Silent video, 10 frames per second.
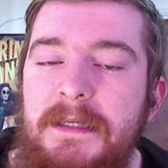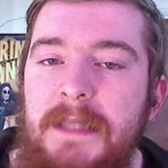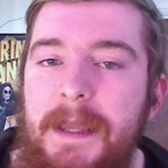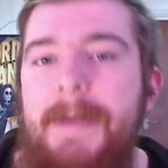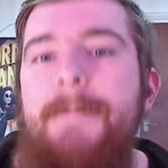
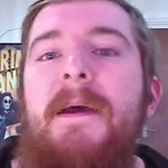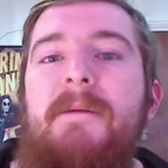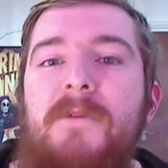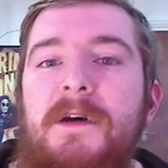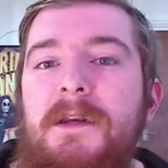the
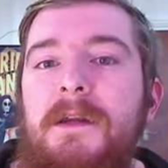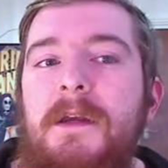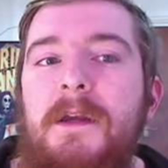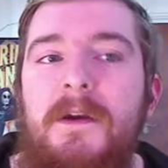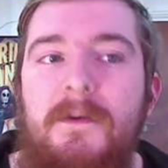Hitman one
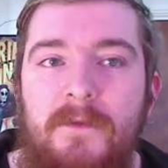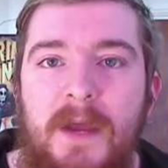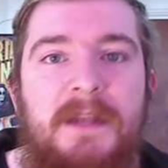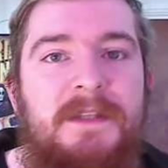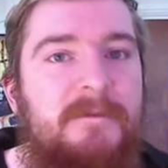
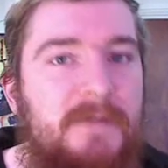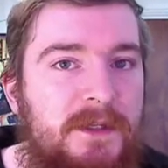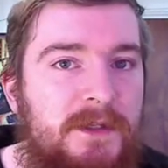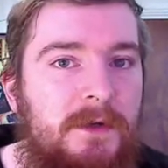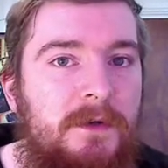relatively
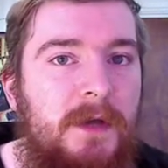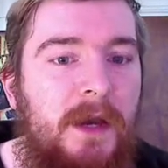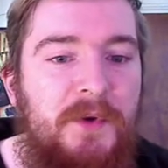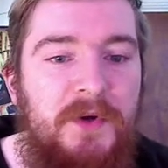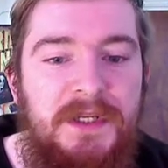soon.
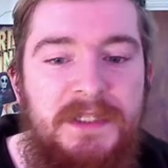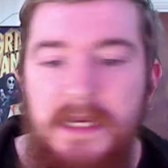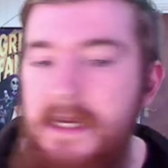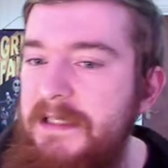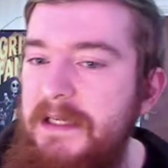I'm not gonna
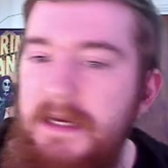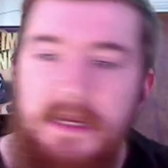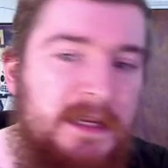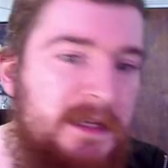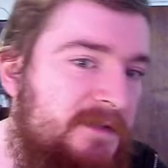say it's like
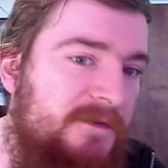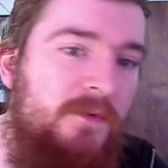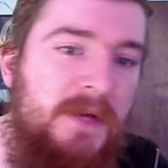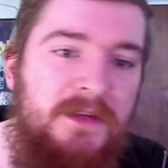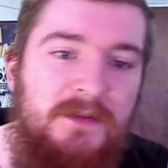in the next few
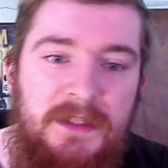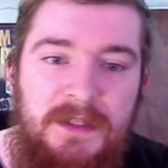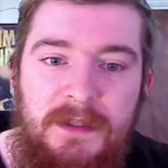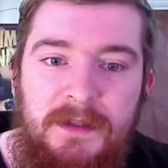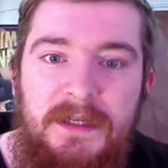weeks or
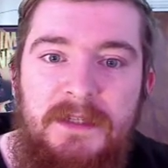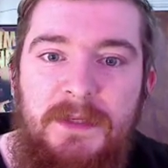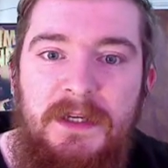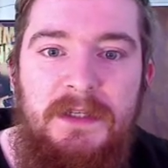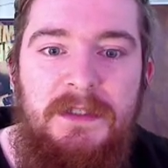anything like this,
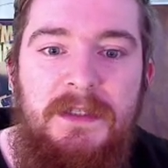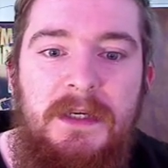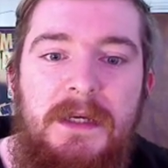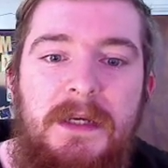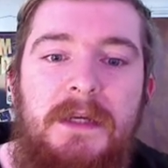because
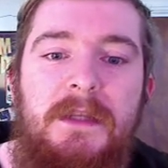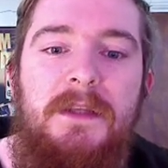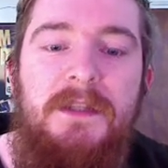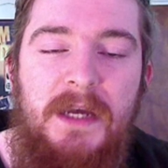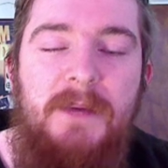
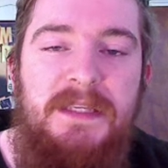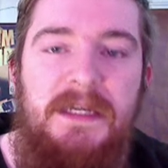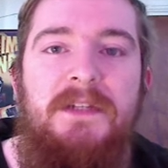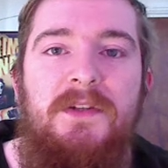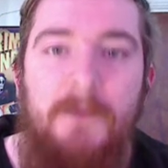the time it
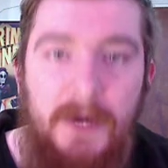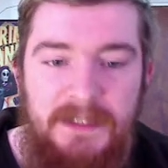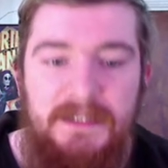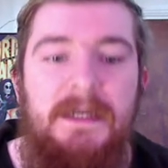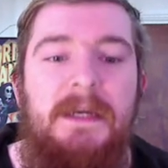takes to
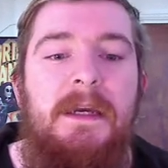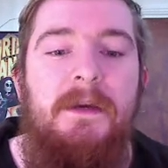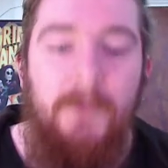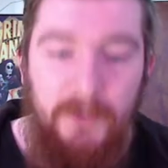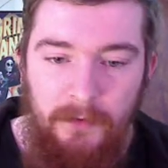write it,
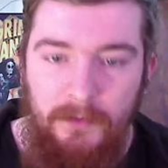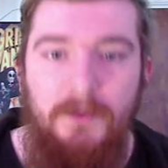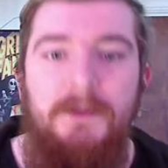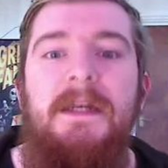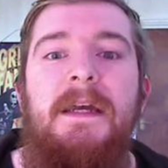
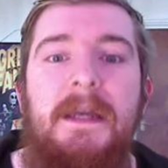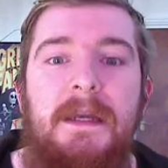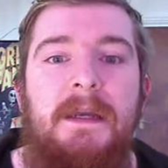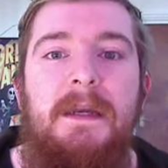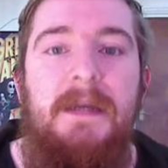record it,
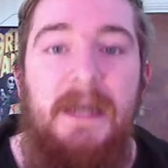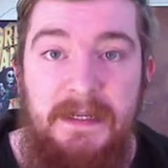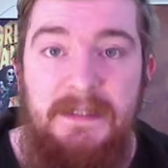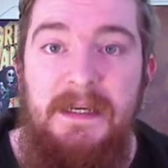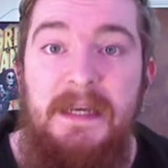
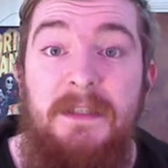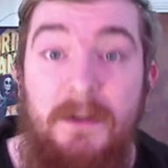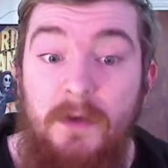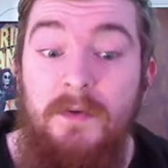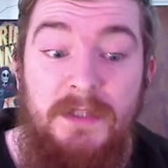edit it is a
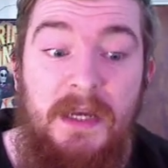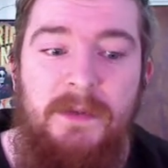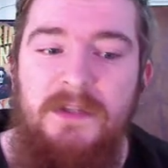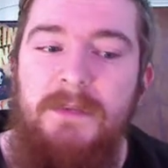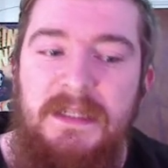long time.
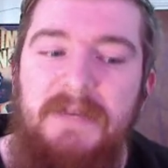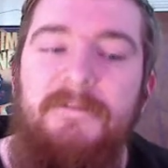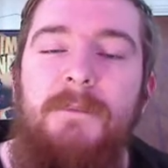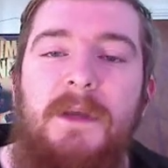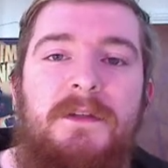It took me
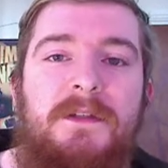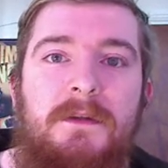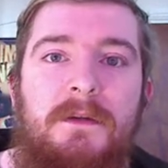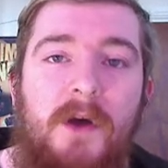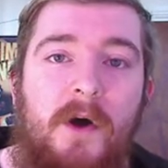7 months
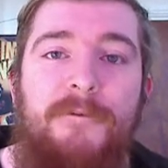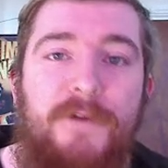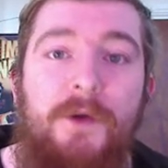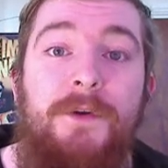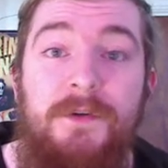off and
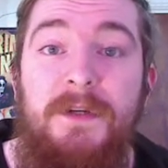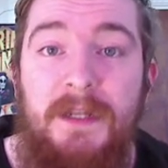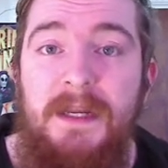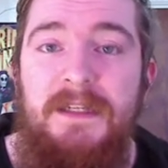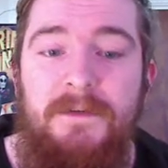on doing the
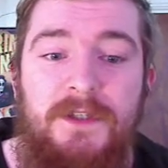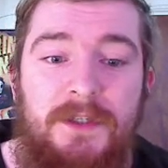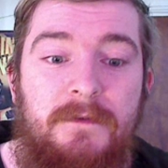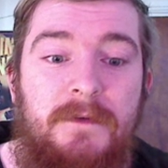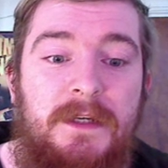Last of Us
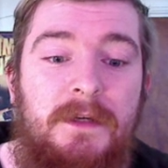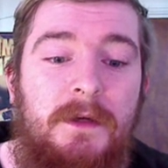2 video,